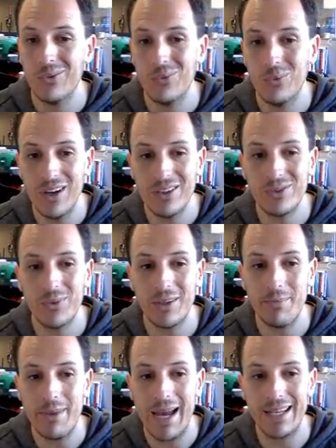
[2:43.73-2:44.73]
We also want the
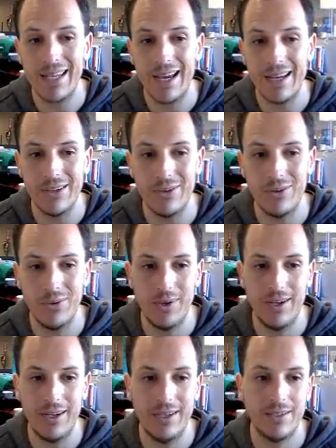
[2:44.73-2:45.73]
bad guy to go
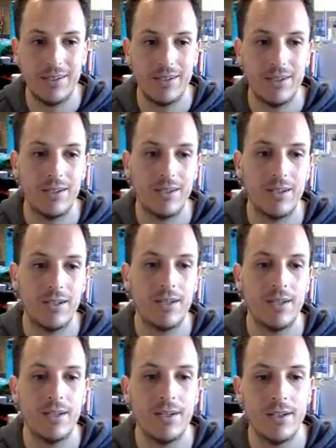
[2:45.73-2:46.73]
away.
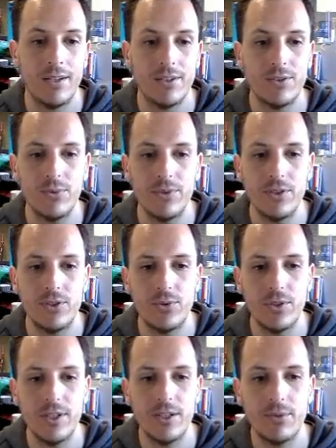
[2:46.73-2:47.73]
So we'll
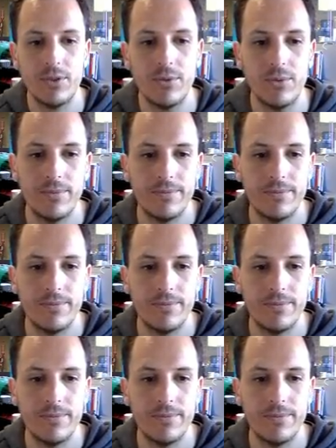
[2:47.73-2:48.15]
destroy him too.